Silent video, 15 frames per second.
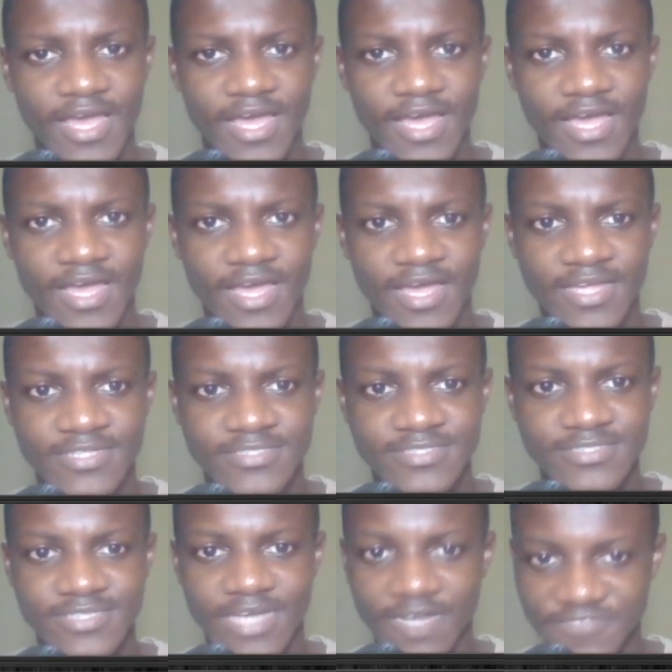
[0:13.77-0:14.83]

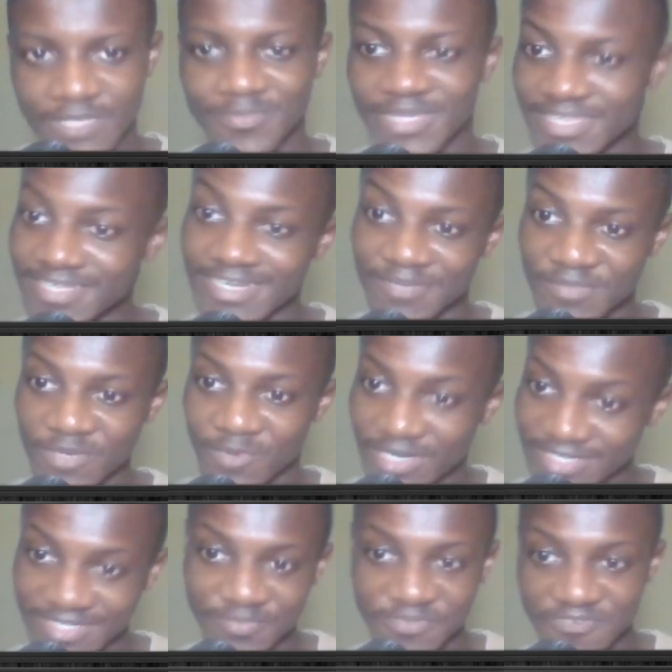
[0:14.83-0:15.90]
And after playing the number
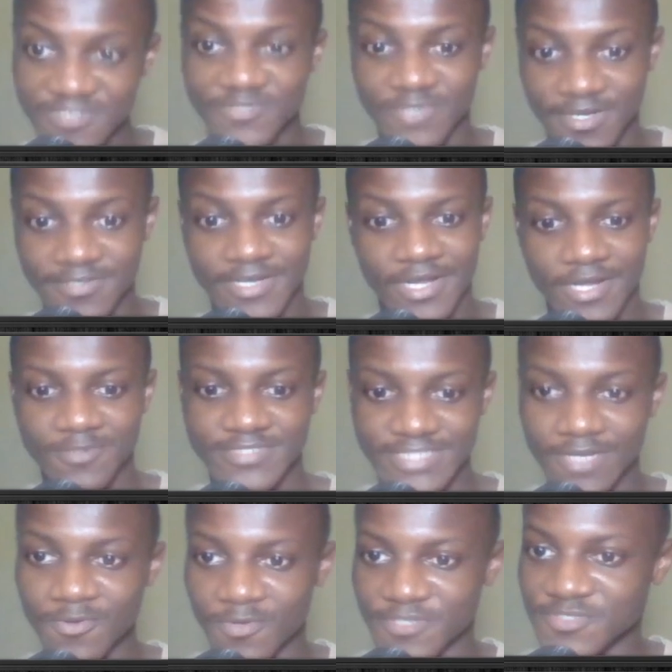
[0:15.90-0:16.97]
1 in the previous round, I was
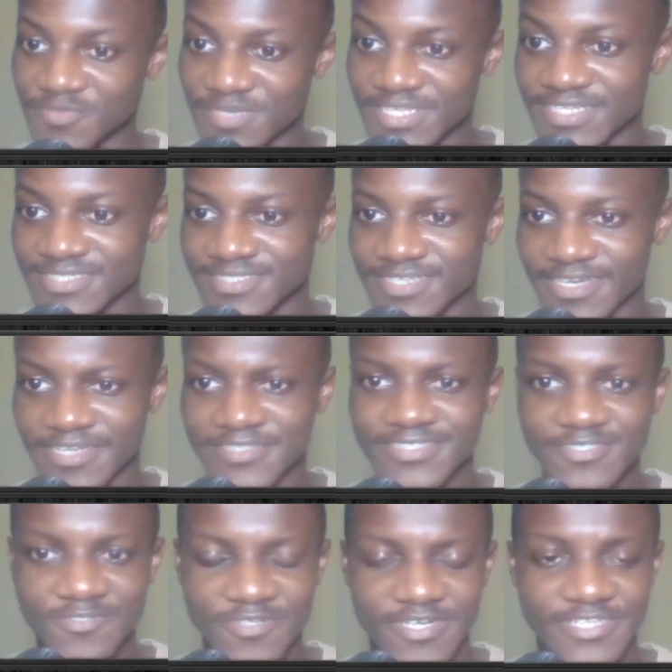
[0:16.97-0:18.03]
now going to play the second
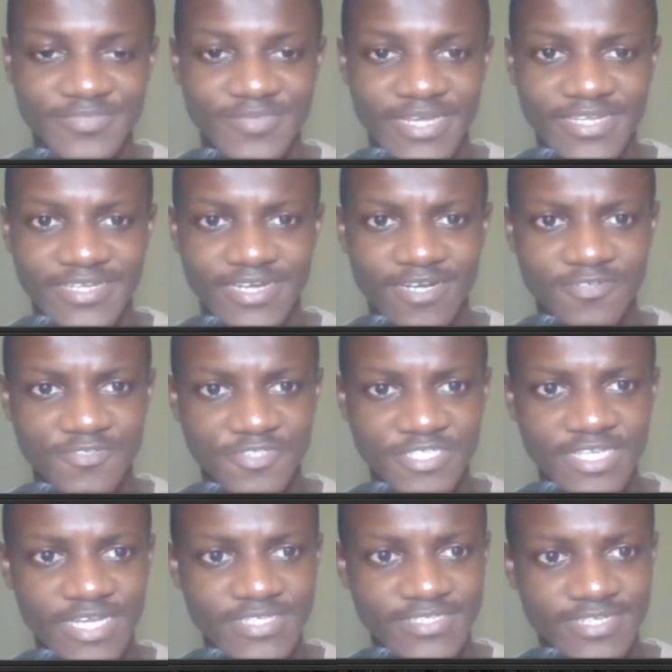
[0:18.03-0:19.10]
strongest player in the
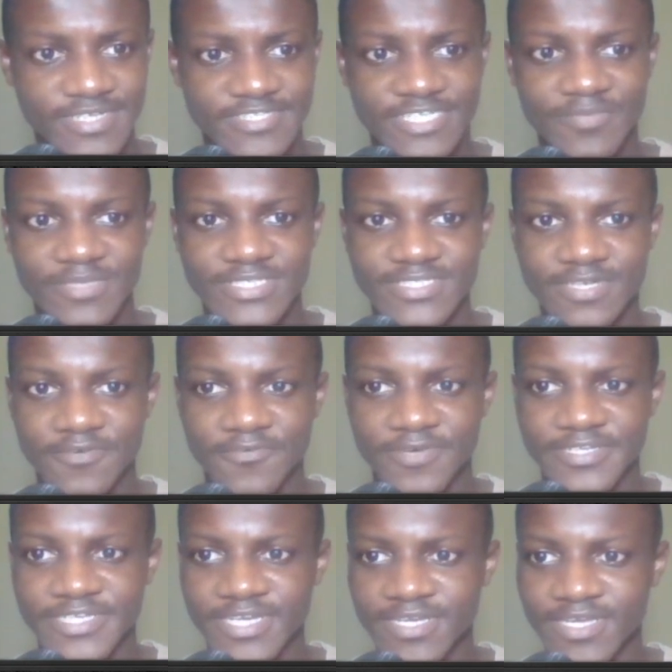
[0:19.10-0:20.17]
country, International Master
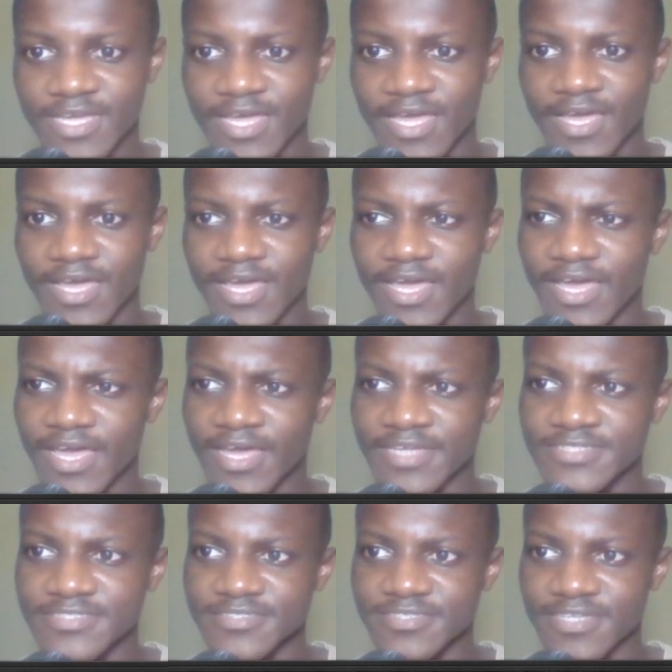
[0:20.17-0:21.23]
Anquandah,
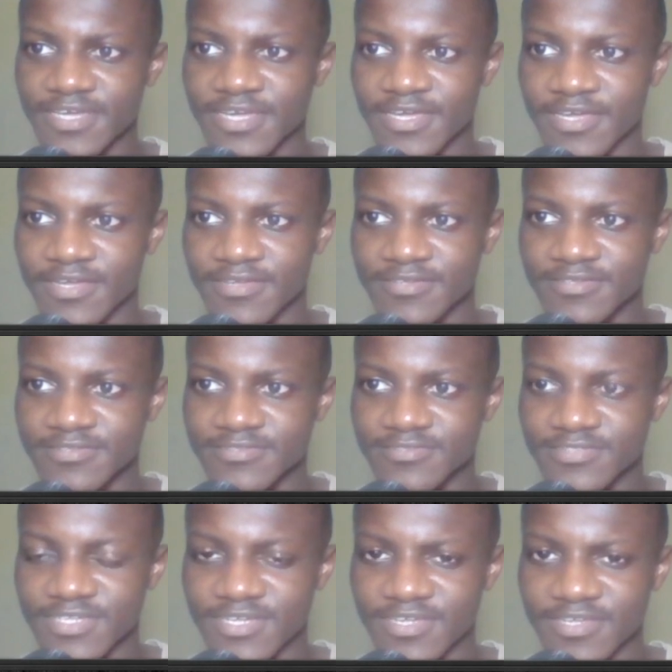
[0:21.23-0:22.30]
and
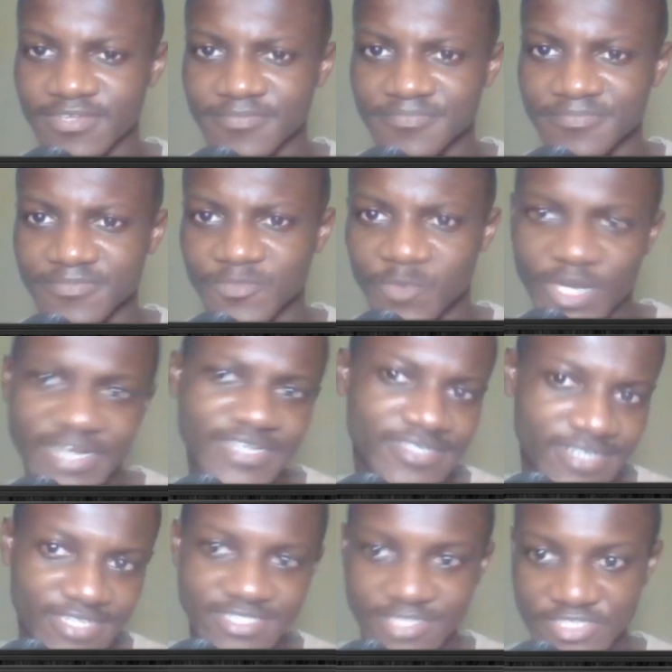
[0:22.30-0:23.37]
the reigning
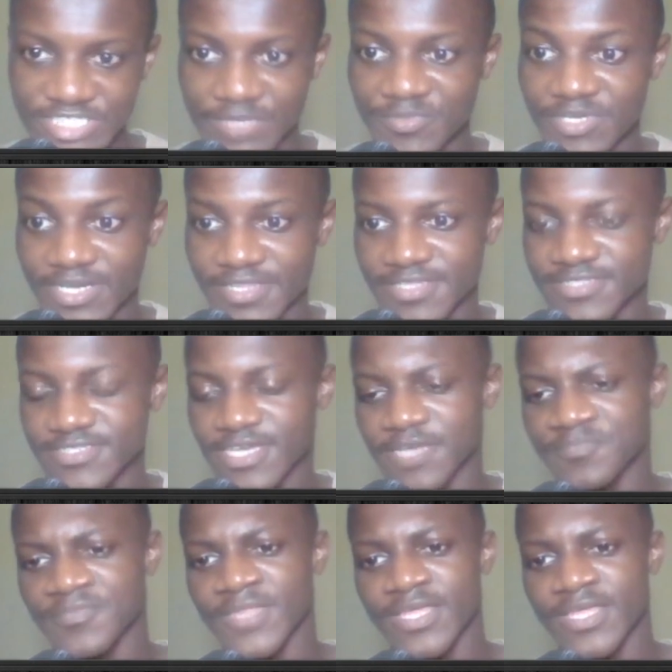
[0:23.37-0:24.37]
national champion at the time.